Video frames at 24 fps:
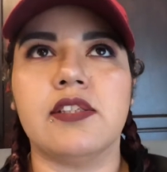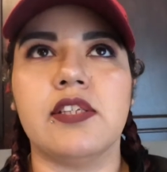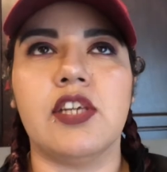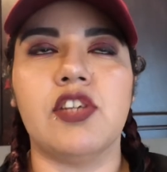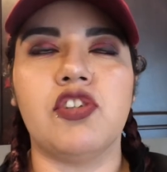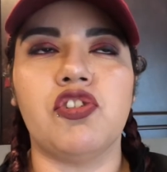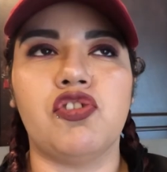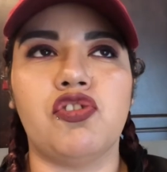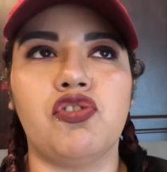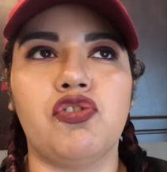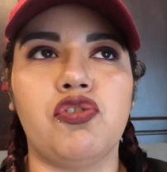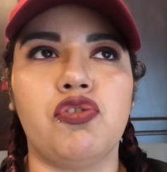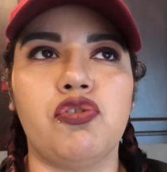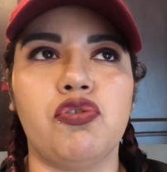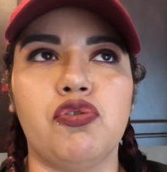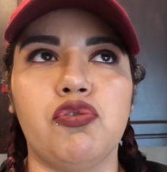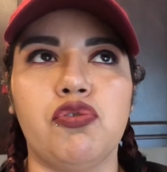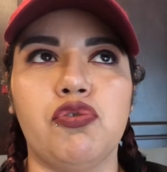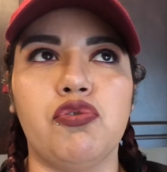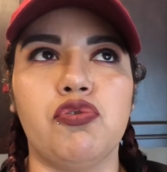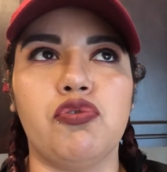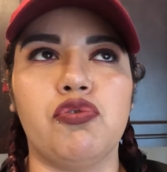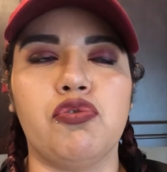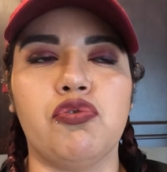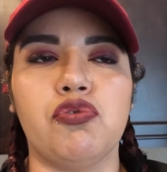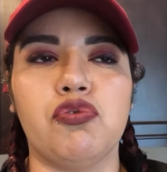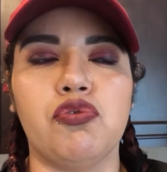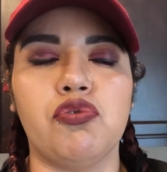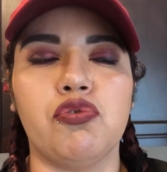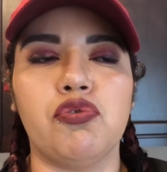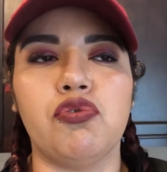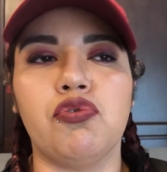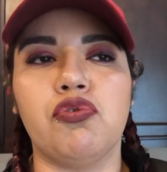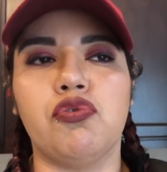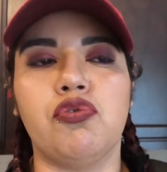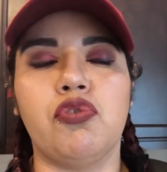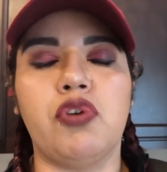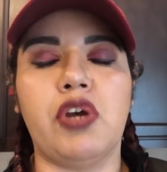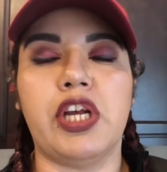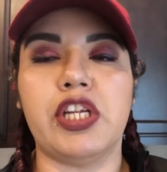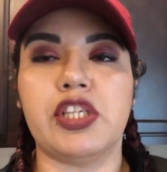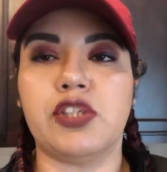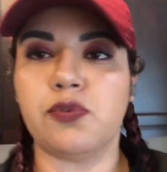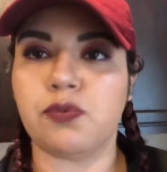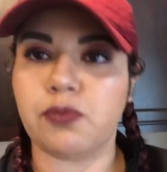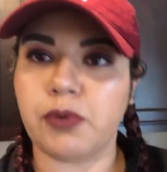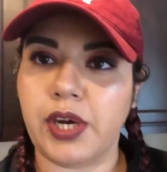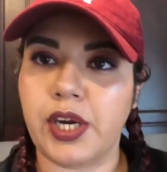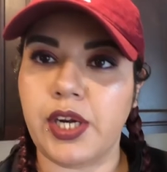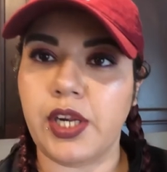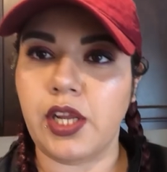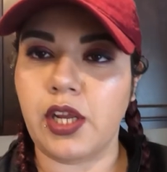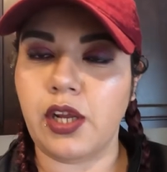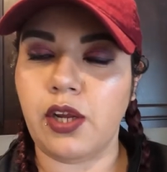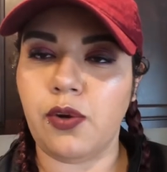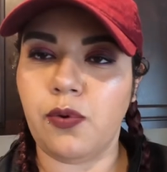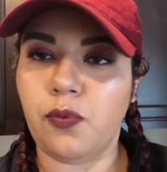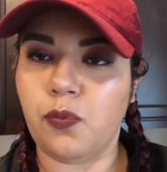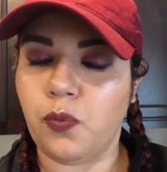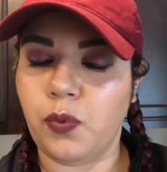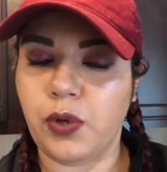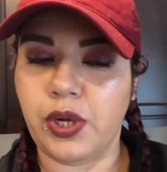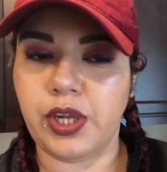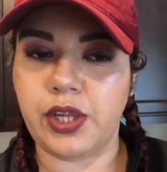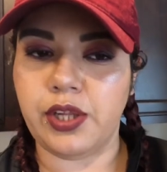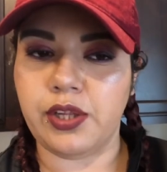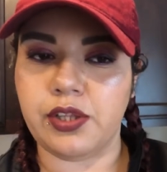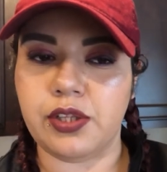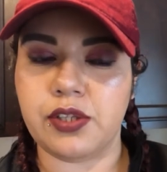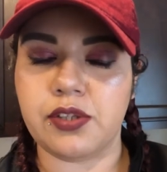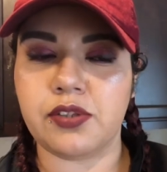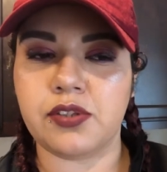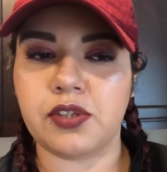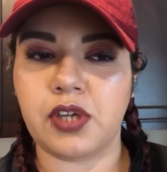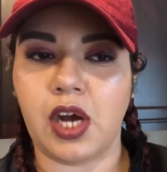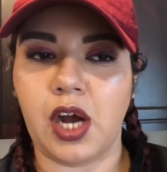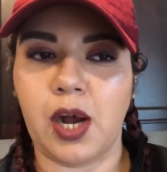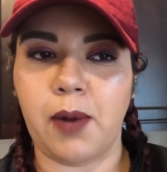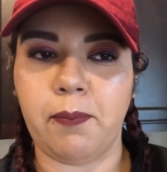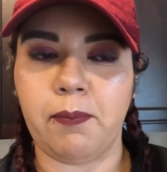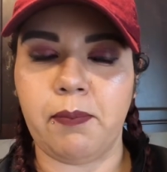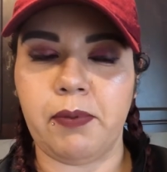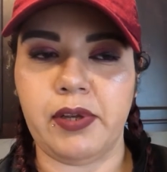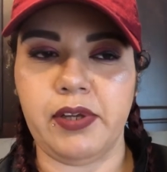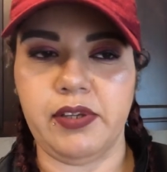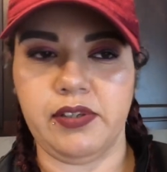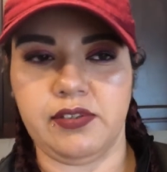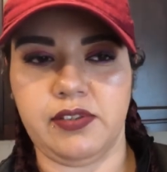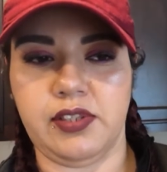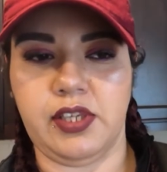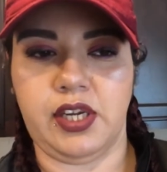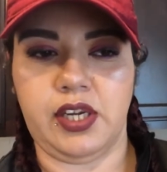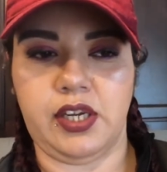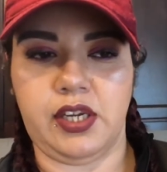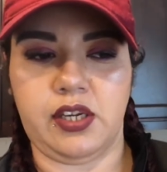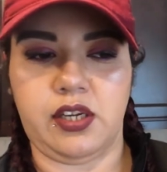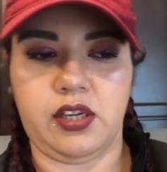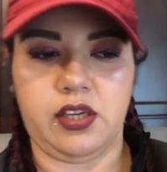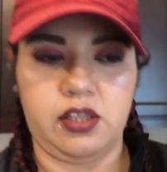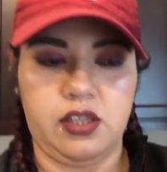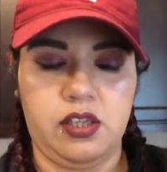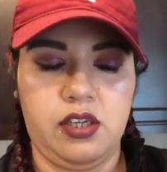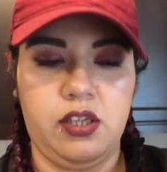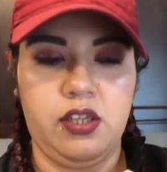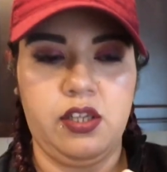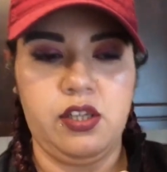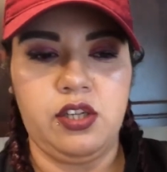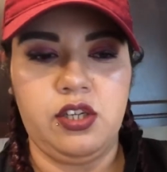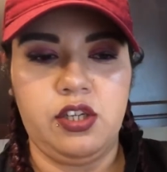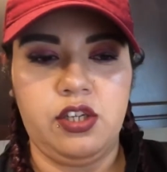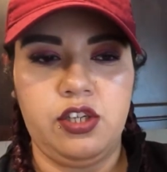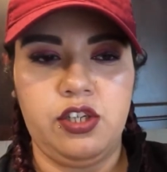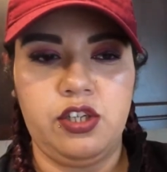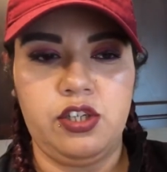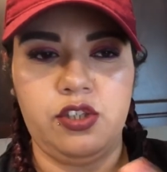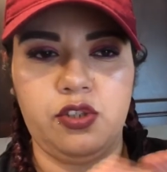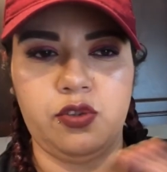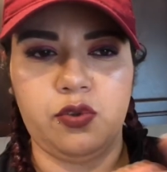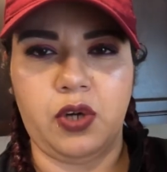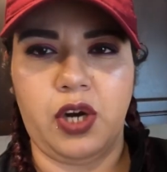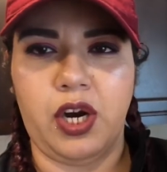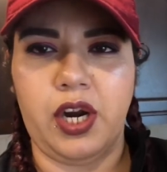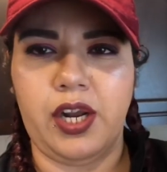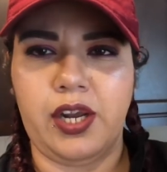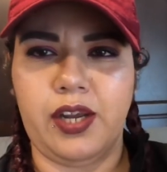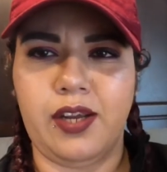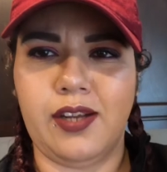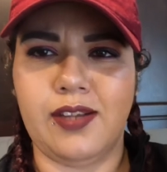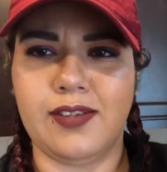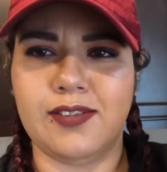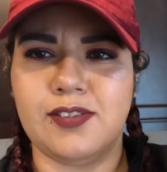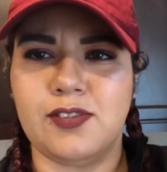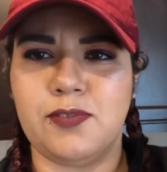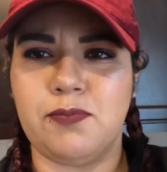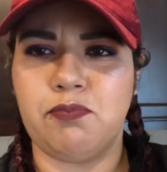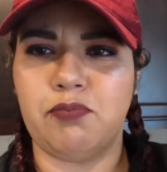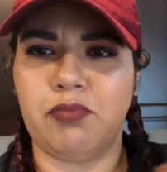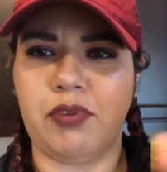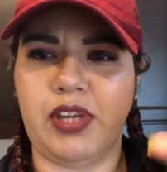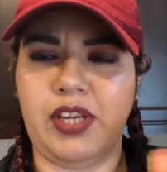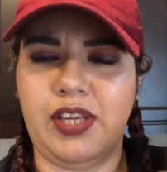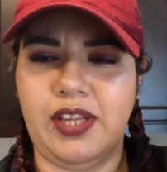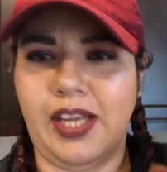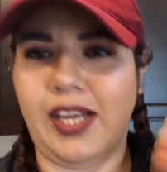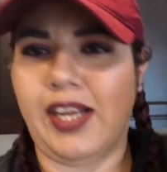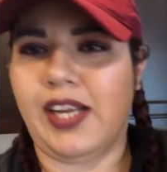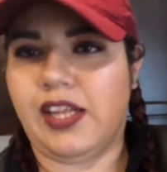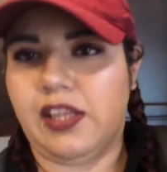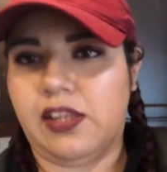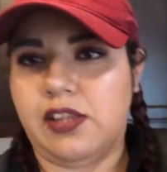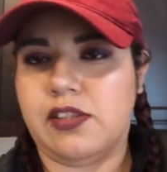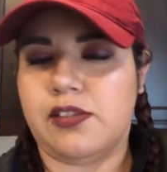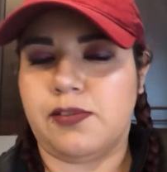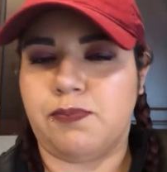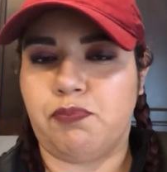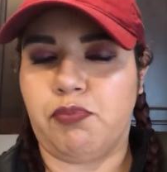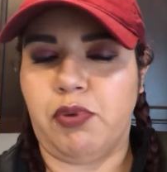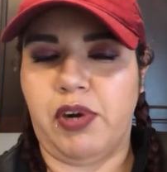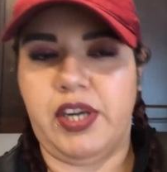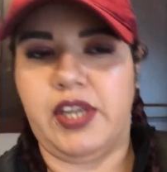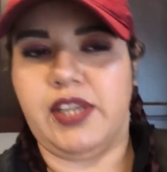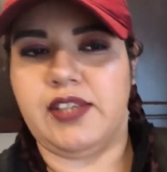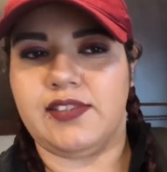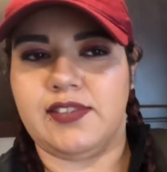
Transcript: says to it's ready when the top is like dry and spring like it's spread.